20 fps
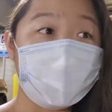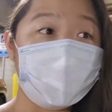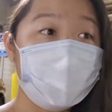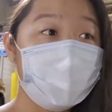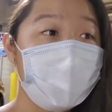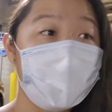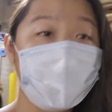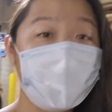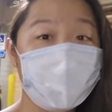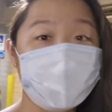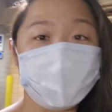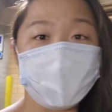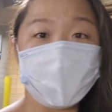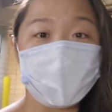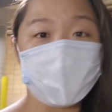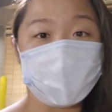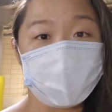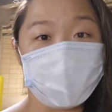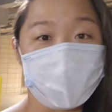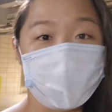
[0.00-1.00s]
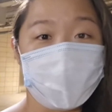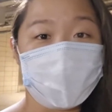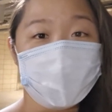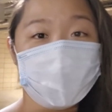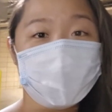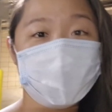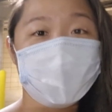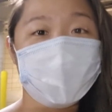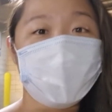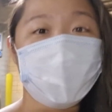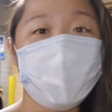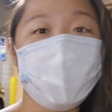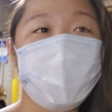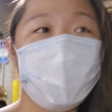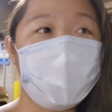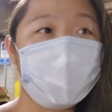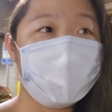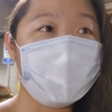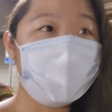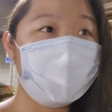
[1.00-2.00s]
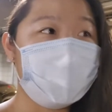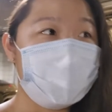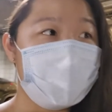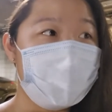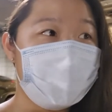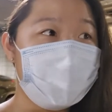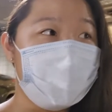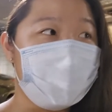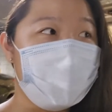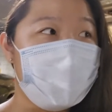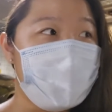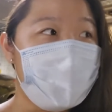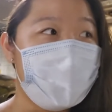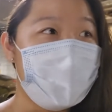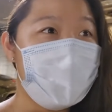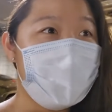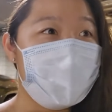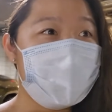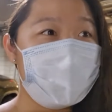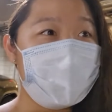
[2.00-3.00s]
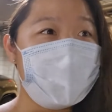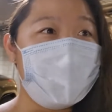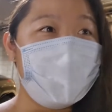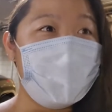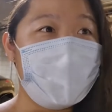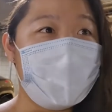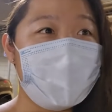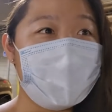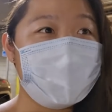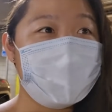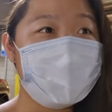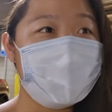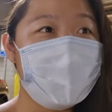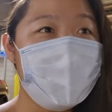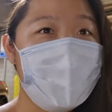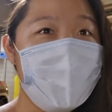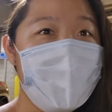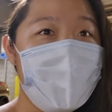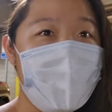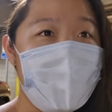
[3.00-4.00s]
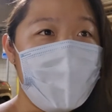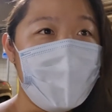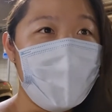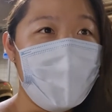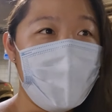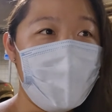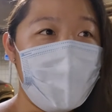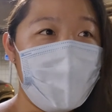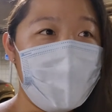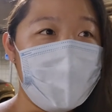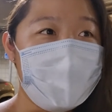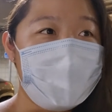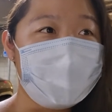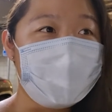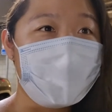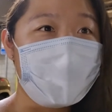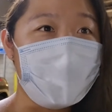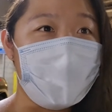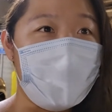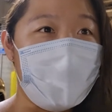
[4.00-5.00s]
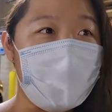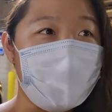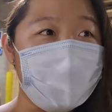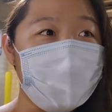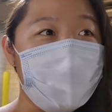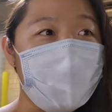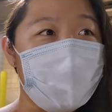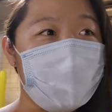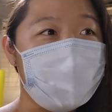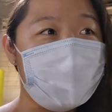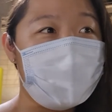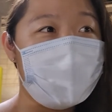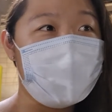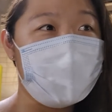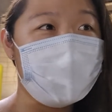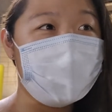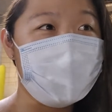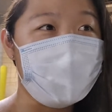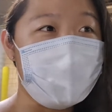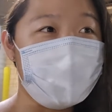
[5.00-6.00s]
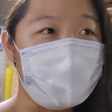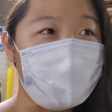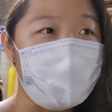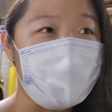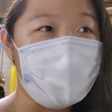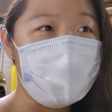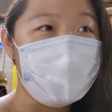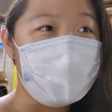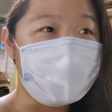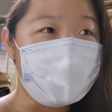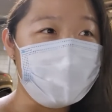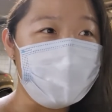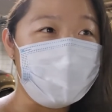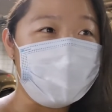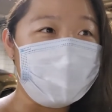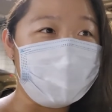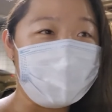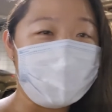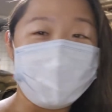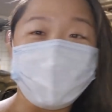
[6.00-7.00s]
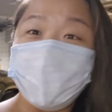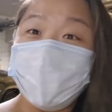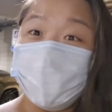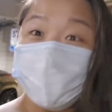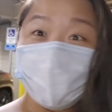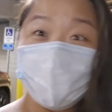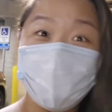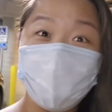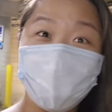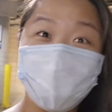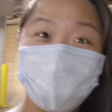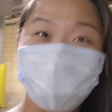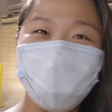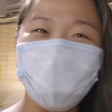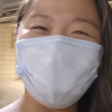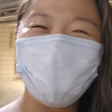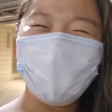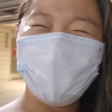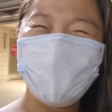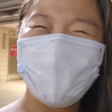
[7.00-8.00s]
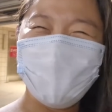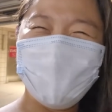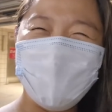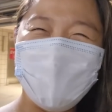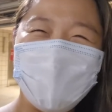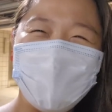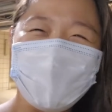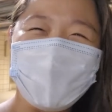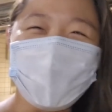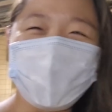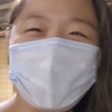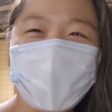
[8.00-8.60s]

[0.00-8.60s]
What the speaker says: I didn't make any special plans for this trip, to be very honest with you guys. I know that Oklahoma is known for the food, the